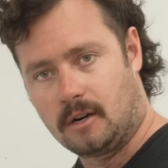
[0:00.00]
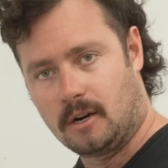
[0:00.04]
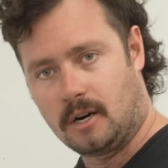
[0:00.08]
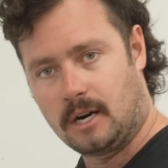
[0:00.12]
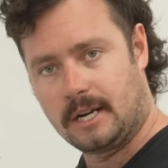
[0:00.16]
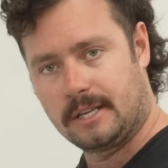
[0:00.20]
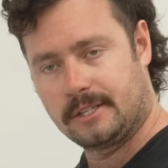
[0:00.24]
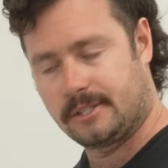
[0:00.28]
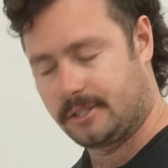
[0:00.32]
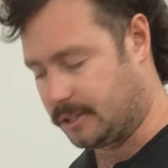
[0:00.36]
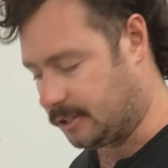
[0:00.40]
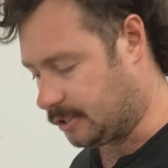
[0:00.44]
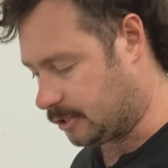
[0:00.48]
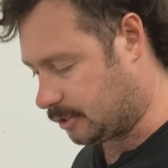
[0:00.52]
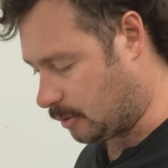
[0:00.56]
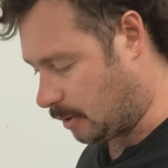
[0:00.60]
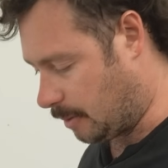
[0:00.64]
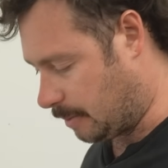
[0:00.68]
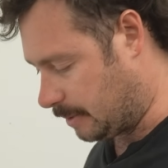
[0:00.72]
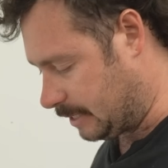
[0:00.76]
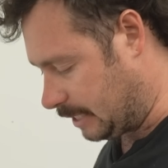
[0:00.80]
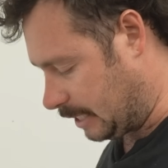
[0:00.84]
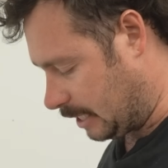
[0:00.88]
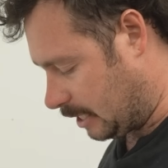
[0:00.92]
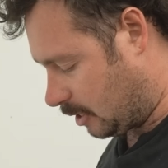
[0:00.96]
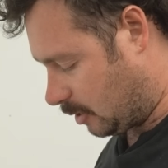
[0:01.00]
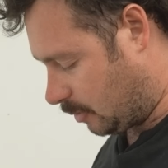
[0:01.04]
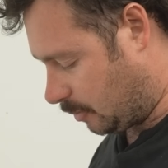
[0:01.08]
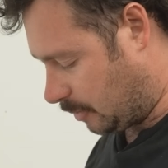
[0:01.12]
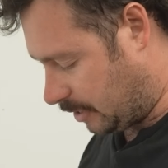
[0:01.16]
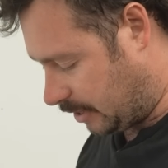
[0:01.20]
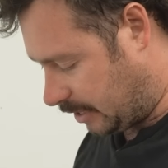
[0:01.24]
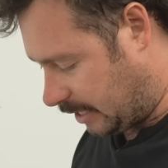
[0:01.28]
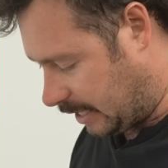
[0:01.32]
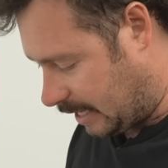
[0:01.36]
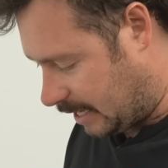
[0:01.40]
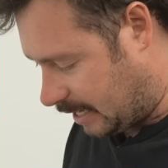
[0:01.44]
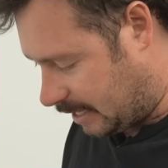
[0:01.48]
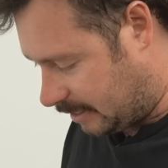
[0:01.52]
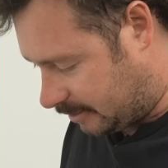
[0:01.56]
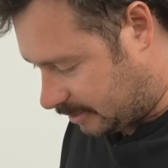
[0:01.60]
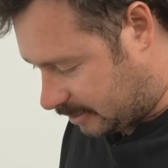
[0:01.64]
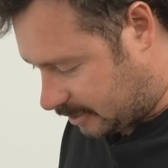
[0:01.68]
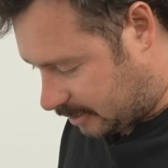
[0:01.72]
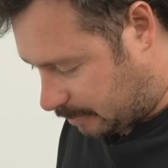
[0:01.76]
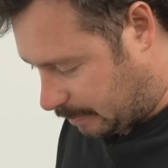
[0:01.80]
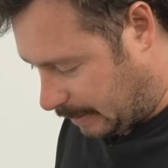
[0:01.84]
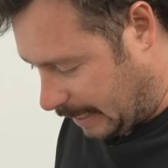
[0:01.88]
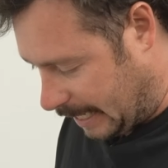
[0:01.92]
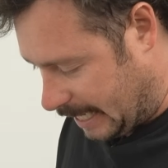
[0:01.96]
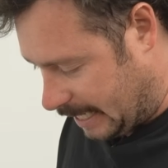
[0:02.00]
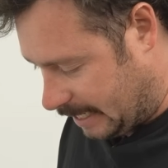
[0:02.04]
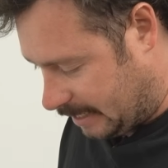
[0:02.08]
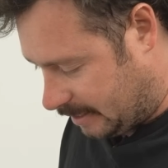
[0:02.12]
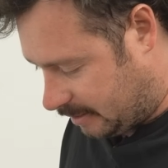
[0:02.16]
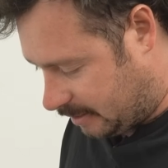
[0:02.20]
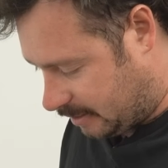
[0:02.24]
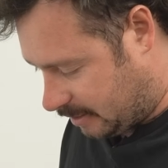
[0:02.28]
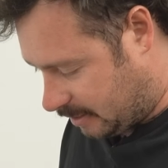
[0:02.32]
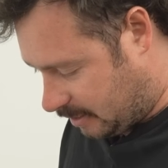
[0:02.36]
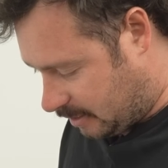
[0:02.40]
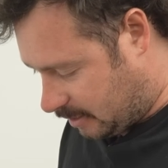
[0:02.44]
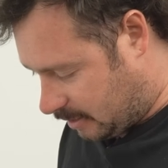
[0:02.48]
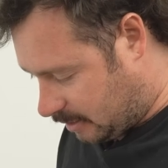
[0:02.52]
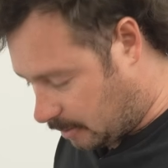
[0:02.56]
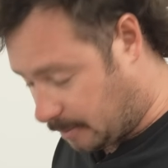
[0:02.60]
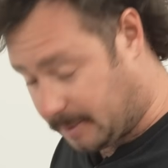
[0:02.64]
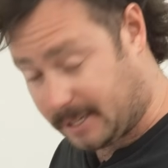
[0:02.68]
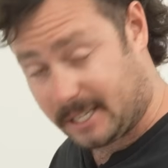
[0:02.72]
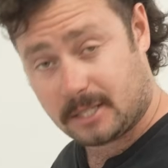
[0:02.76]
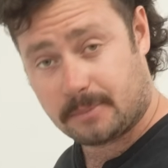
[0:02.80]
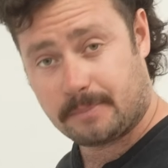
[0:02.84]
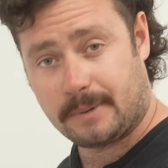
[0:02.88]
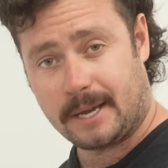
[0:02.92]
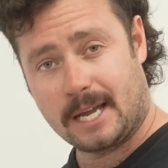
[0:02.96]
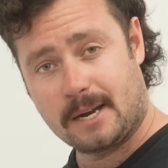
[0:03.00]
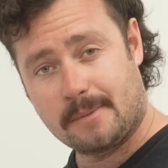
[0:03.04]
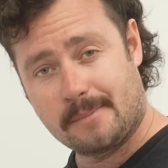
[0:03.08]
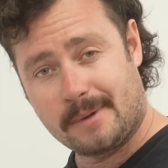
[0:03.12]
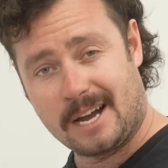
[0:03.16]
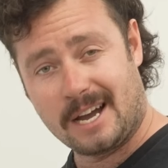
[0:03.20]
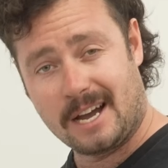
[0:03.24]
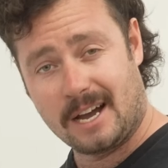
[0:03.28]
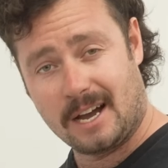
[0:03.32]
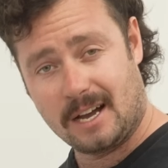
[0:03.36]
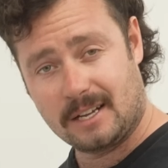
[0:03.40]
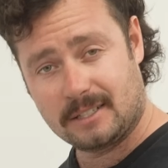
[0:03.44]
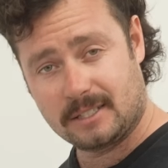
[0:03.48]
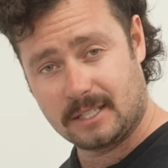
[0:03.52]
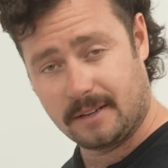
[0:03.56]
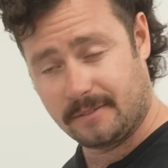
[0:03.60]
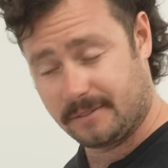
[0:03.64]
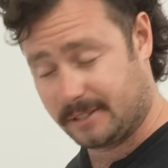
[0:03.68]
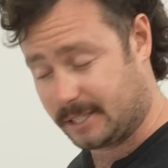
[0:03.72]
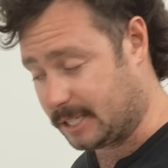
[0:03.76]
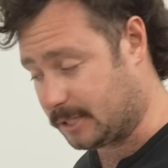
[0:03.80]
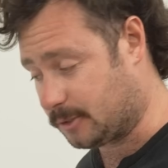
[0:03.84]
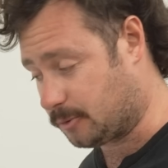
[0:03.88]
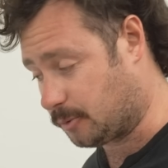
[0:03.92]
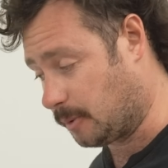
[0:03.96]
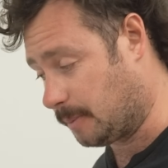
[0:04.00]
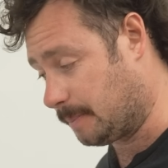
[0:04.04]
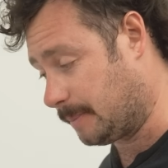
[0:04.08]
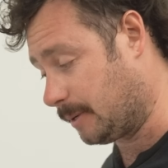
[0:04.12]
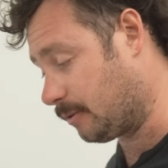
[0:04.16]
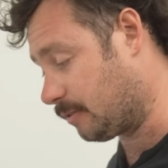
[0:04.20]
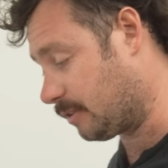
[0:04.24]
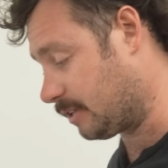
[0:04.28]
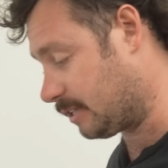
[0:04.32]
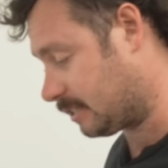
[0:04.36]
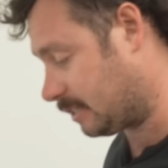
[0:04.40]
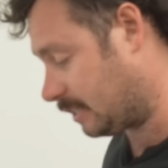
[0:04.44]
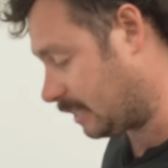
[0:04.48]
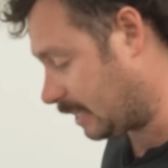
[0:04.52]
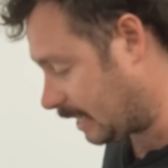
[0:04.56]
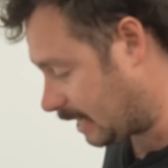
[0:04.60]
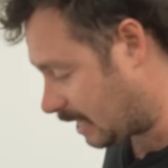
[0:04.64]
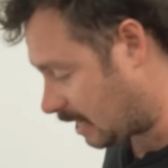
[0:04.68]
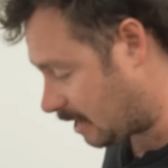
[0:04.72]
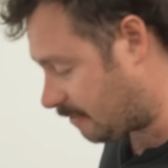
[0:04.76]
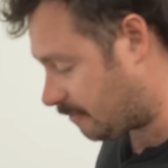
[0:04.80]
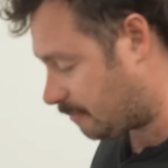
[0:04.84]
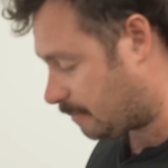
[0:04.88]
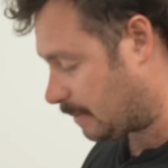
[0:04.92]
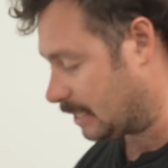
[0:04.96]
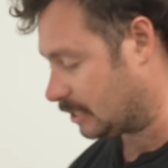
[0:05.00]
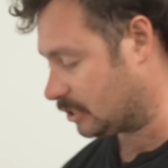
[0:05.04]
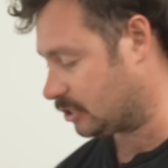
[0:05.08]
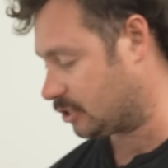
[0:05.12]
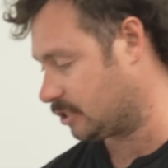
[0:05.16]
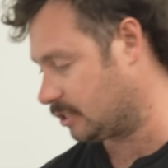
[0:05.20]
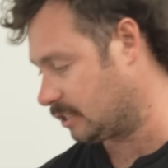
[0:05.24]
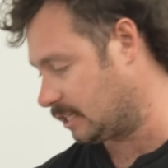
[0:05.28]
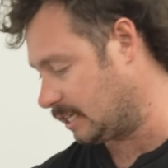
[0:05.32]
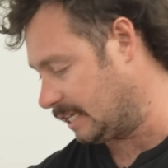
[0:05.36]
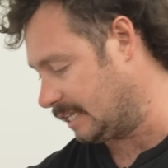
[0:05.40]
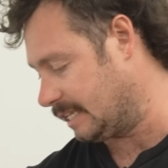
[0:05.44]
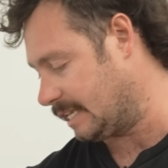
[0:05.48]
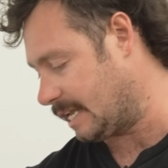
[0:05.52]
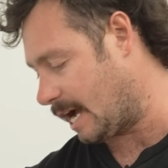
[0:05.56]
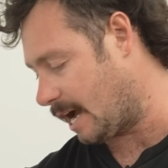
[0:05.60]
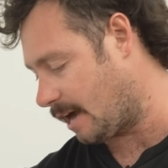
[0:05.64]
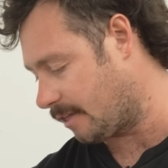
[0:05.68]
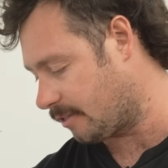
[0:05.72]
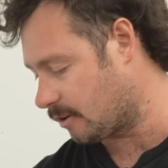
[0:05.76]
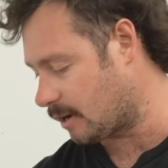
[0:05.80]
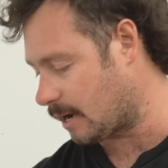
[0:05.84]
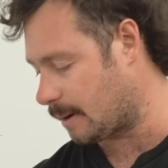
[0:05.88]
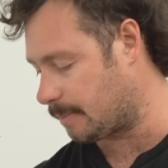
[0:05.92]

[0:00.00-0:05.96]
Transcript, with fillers: Alrighty, so this is what we're dealing with here. This has been the biggest pain in my ass ever since we built this thing. And I've mentioned it in other